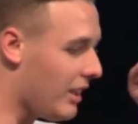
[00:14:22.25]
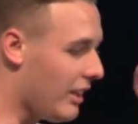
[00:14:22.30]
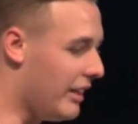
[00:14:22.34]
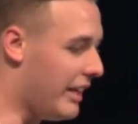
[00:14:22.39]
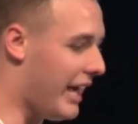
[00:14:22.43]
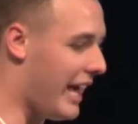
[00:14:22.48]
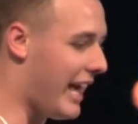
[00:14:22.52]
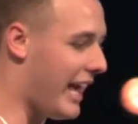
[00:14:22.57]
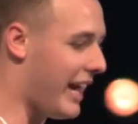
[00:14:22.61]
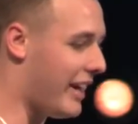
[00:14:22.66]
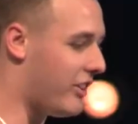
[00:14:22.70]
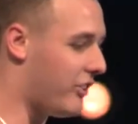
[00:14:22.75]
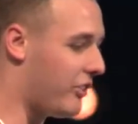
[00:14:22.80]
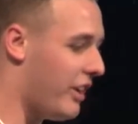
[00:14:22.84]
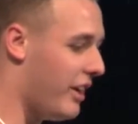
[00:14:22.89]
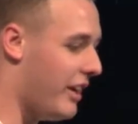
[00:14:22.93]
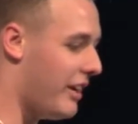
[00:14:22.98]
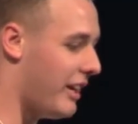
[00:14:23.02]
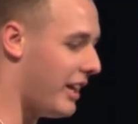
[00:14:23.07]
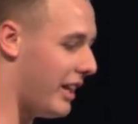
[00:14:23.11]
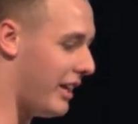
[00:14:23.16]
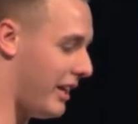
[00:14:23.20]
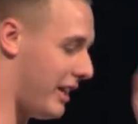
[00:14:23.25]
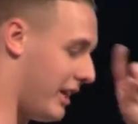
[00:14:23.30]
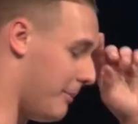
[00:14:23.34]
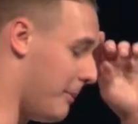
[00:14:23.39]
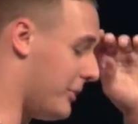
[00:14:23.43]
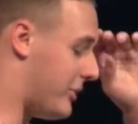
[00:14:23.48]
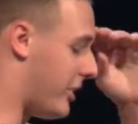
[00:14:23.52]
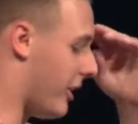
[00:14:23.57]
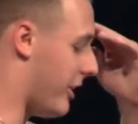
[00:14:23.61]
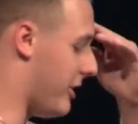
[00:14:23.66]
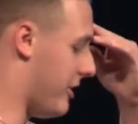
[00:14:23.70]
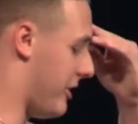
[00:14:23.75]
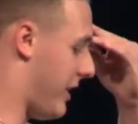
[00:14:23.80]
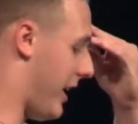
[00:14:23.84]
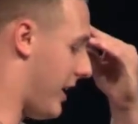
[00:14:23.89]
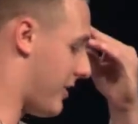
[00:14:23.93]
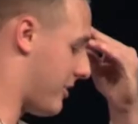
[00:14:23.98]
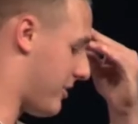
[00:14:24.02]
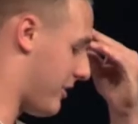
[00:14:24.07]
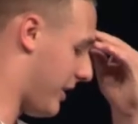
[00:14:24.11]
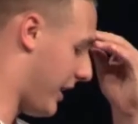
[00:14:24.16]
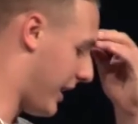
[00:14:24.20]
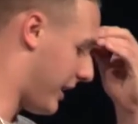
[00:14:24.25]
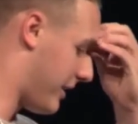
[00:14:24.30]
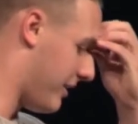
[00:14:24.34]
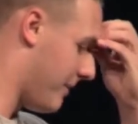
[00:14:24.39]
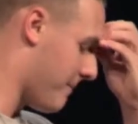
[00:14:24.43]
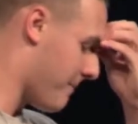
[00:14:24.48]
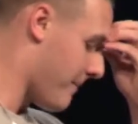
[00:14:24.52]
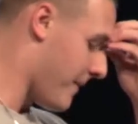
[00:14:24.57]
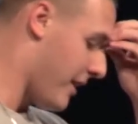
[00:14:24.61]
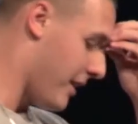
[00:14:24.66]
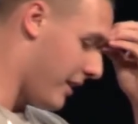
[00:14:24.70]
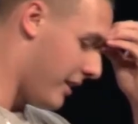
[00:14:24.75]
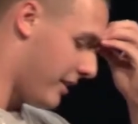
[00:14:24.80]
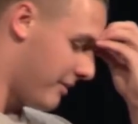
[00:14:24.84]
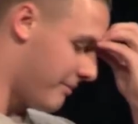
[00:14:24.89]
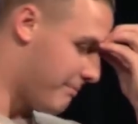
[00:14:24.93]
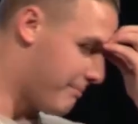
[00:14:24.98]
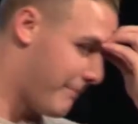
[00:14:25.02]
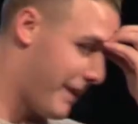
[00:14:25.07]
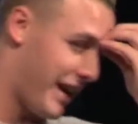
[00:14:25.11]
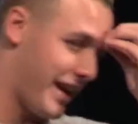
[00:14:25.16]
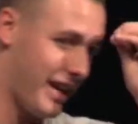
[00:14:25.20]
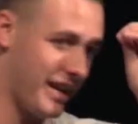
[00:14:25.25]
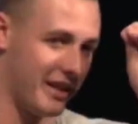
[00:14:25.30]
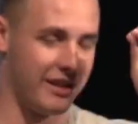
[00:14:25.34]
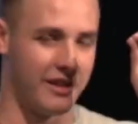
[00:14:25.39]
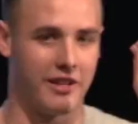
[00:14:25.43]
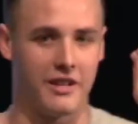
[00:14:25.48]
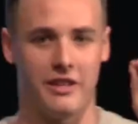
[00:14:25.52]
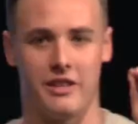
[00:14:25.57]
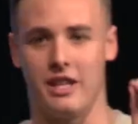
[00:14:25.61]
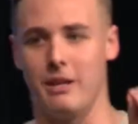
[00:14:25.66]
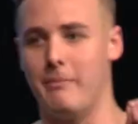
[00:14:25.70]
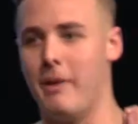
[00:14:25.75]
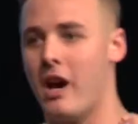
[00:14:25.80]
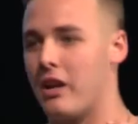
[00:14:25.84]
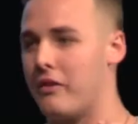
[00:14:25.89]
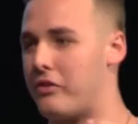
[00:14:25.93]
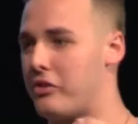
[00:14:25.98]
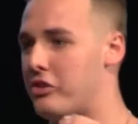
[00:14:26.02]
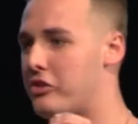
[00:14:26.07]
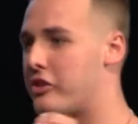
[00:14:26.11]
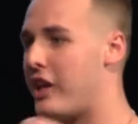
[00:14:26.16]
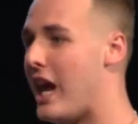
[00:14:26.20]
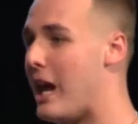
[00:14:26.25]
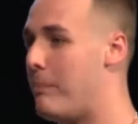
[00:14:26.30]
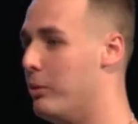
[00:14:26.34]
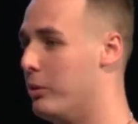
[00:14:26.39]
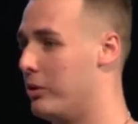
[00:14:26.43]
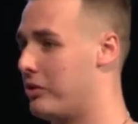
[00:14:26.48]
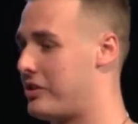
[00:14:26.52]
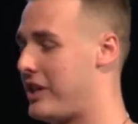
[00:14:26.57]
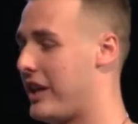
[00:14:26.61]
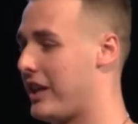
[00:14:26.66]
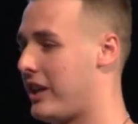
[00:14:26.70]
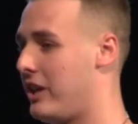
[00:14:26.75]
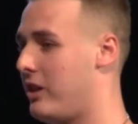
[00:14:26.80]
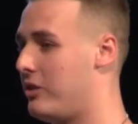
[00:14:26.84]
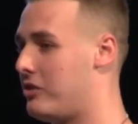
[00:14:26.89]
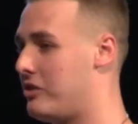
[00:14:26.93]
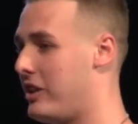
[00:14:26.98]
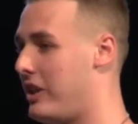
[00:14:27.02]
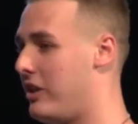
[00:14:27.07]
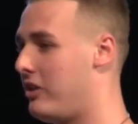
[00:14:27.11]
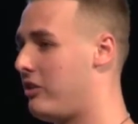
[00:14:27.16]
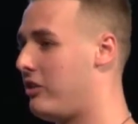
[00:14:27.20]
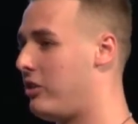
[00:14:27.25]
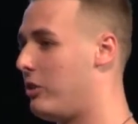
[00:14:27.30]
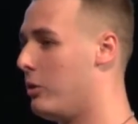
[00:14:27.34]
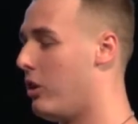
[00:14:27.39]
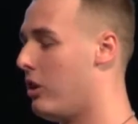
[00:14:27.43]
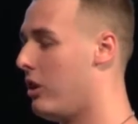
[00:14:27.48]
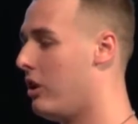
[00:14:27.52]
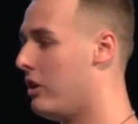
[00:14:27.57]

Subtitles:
And let me tell you guys, man, the amount of staples that goes into